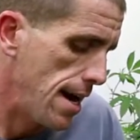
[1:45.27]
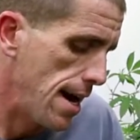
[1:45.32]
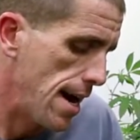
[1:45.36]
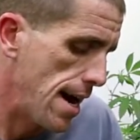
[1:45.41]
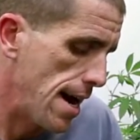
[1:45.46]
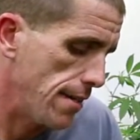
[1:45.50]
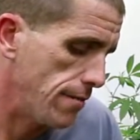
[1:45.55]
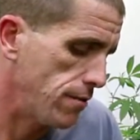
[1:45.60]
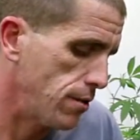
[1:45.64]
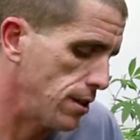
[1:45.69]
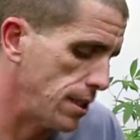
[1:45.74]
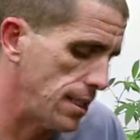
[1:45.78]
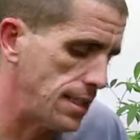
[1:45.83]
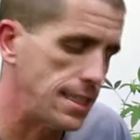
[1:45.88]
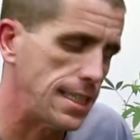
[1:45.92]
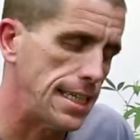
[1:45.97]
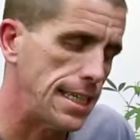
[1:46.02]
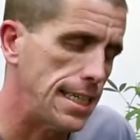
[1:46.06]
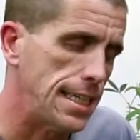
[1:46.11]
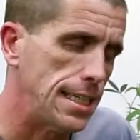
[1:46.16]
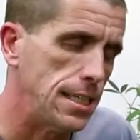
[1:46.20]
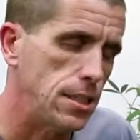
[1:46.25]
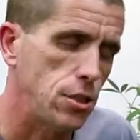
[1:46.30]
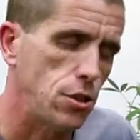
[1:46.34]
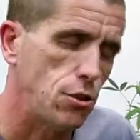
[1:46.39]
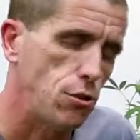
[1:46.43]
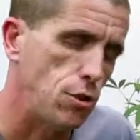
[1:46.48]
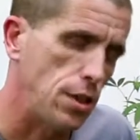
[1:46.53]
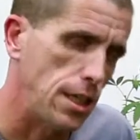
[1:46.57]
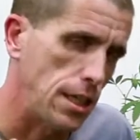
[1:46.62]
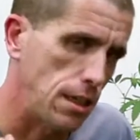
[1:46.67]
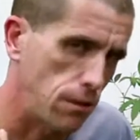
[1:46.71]
every seed is a
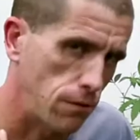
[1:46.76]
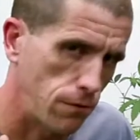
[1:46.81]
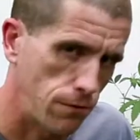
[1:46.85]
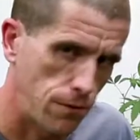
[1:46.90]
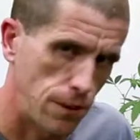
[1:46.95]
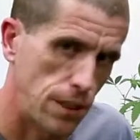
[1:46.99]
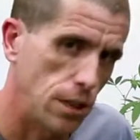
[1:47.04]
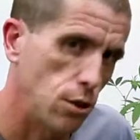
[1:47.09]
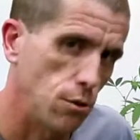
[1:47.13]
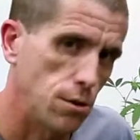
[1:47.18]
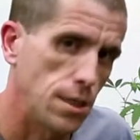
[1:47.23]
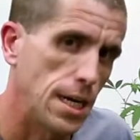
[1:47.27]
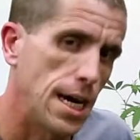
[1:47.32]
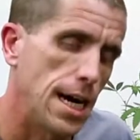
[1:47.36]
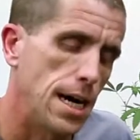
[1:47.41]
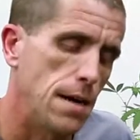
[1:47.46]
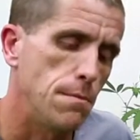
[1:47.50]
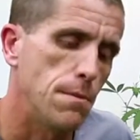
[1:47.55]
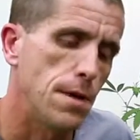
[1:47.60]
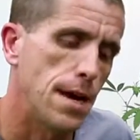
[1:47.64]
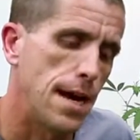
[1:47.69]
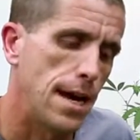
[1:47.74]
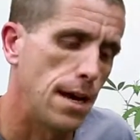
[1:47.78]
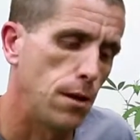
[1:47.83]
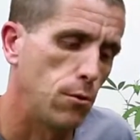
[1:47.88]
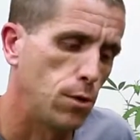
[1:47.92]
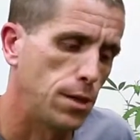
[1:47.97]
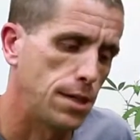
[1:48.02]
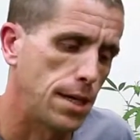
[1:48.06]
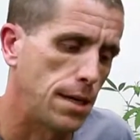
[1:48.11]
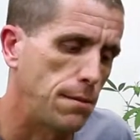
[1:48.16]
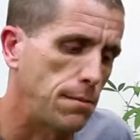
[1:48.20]
unique phenotype. And
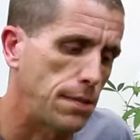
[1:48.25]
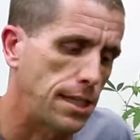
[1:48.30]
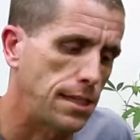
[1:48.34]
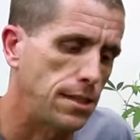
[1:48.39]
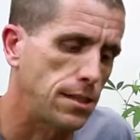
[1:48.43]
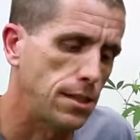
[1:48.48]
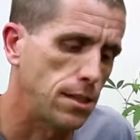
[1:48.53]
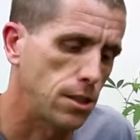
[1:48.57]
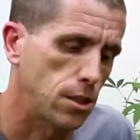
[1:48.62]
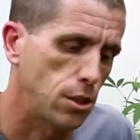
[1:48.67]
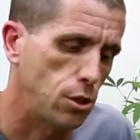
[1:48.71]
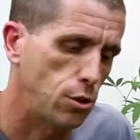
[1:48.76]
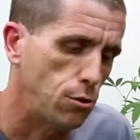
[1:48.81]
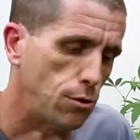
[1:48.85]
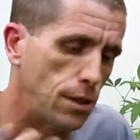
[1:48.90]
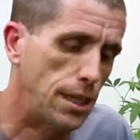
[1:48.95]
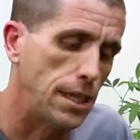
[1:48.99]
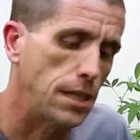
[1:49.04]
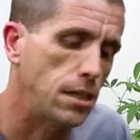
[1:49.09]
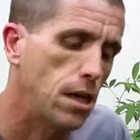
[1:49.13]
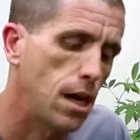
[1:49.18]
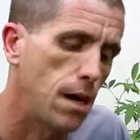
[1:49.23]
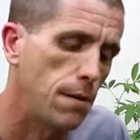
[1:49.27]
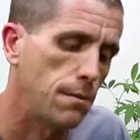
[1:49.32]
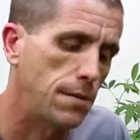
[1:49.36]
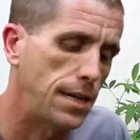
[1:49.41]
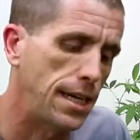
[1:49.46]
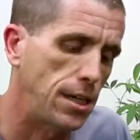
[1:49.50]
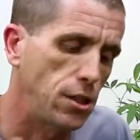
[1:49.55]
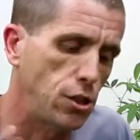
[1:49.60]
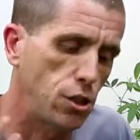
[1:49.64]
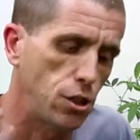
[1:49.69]
what that means is a unique
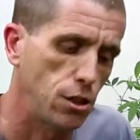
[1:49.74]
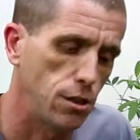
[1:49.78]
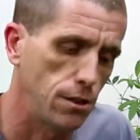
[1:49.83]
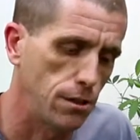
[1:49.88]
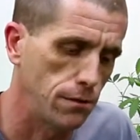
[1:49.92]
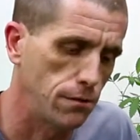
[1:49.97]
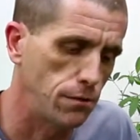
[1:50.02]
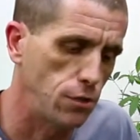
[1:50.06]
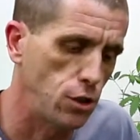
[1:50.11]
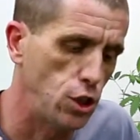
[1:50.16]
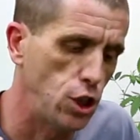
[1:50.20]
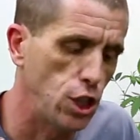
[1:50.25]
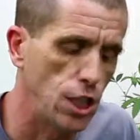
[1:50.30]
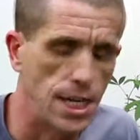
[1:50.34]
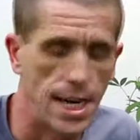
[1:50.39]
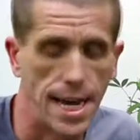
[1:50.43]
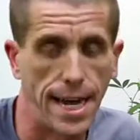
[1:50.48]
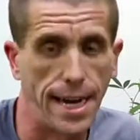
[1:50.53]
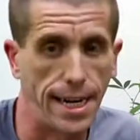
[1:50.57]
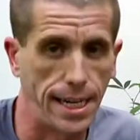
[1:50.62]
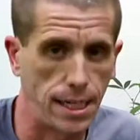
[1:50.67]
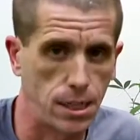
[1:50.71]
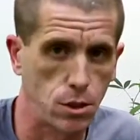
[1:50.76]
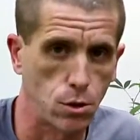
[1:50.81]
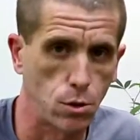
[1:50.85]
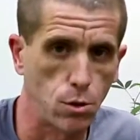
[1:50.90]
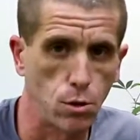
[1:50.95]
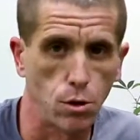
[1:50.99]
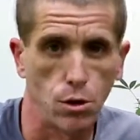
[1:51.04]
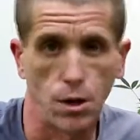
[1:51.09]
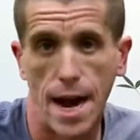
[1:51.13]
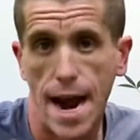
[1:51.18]
combination of genetics
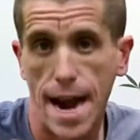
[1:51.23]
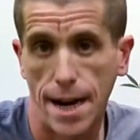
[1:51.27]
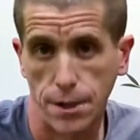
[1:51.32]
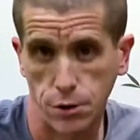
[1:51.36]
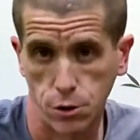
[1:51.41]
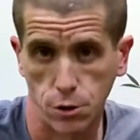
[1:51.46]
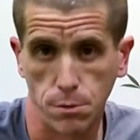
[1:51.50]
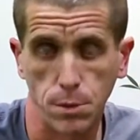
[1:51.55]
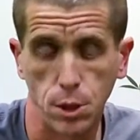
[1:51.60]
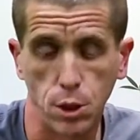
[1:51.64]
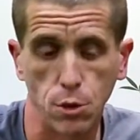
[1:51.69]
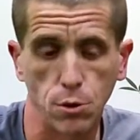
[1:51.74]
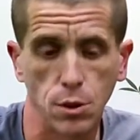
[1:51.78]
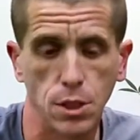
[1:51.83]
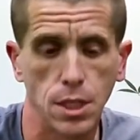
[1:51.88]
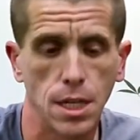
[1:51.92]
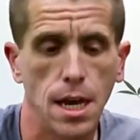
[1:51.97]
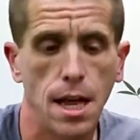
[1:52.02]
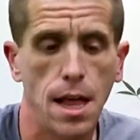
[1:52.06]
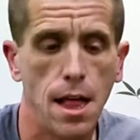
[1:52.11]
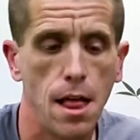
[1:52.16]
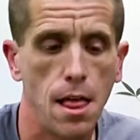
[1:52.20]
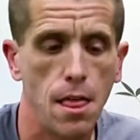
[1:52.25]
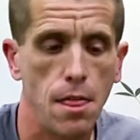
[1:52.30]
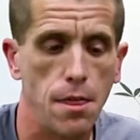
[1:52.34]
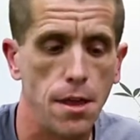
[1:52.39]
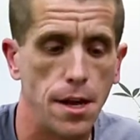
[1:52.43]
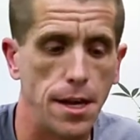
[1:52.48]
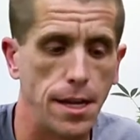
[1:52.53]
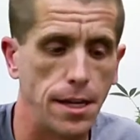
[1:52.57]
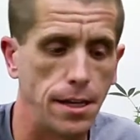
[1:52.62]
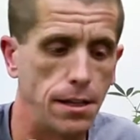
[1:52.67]
or attributes
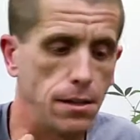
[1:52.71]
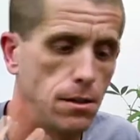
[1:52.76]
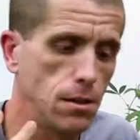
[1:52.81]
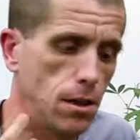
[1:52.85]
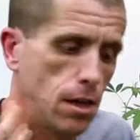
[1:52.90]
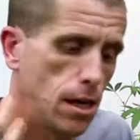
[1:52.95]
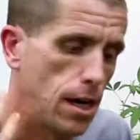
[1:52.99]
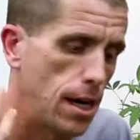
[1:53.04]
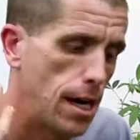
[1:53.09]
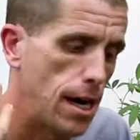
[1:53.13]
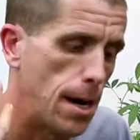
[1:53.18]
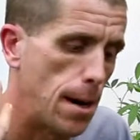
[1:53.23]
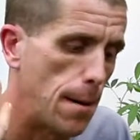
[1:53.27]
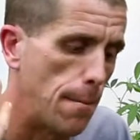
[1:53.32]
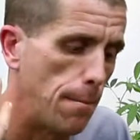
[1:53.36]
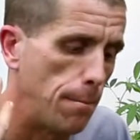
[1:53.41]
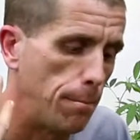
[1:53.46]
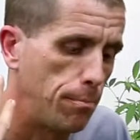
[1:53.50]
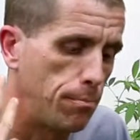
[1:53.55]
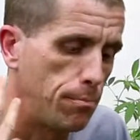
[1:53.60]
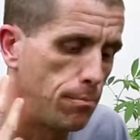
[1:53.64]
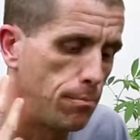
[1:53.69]
that,